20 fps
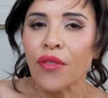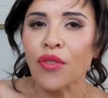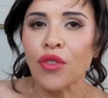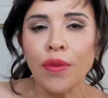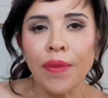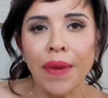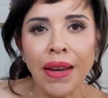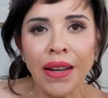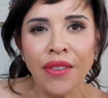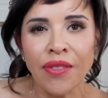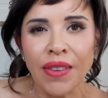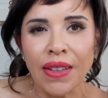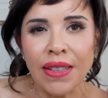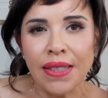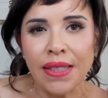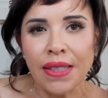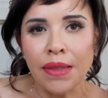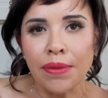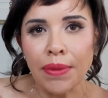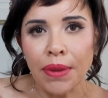if you
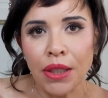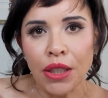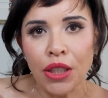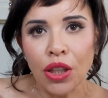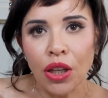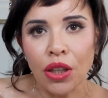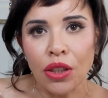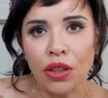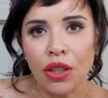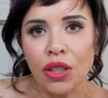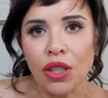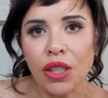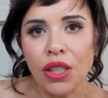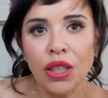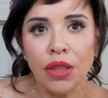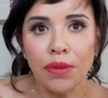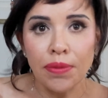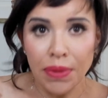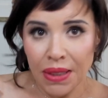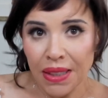manifested $1 million,
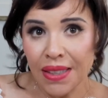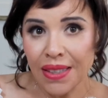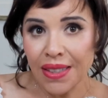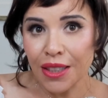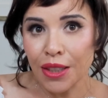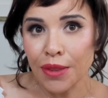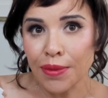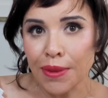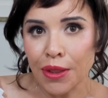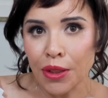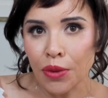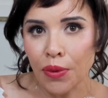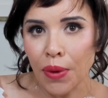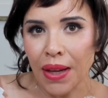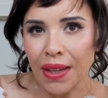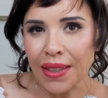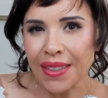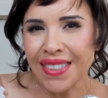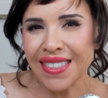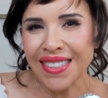can you please teach me your
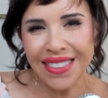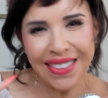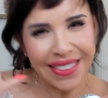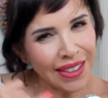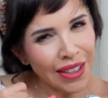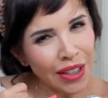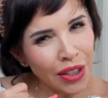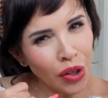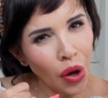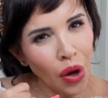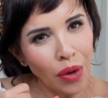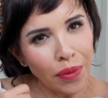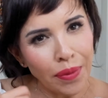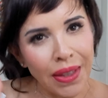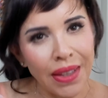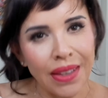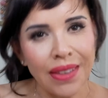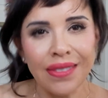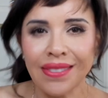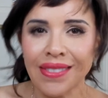ways? Call
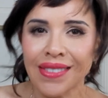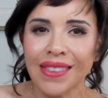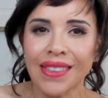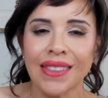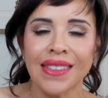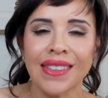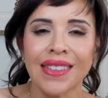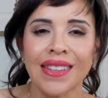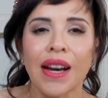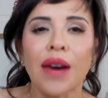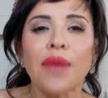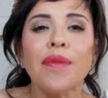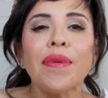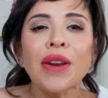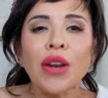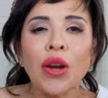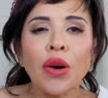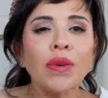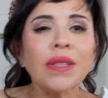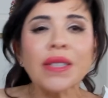me. But
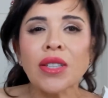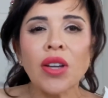no one